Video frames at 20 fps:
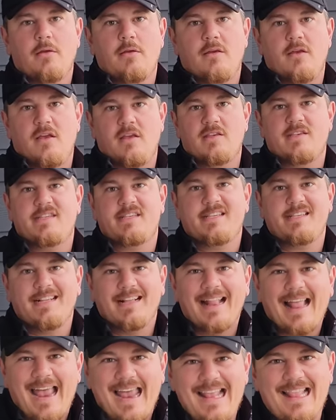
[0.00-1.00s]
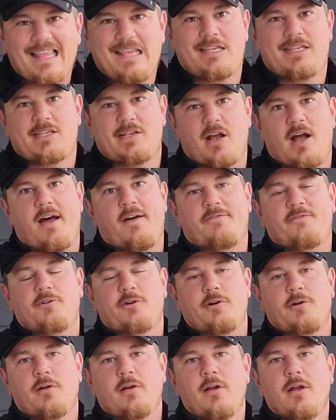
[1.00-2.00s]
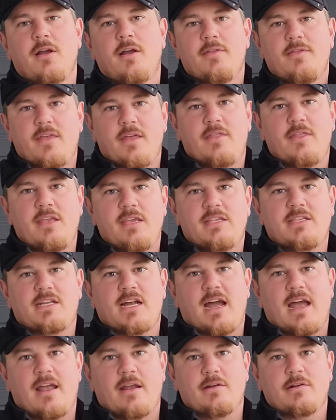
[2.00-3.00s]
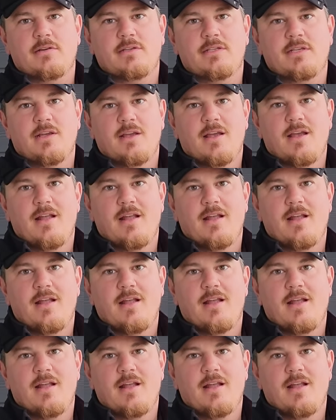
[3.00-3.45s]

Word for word: is slightly softer than these tires.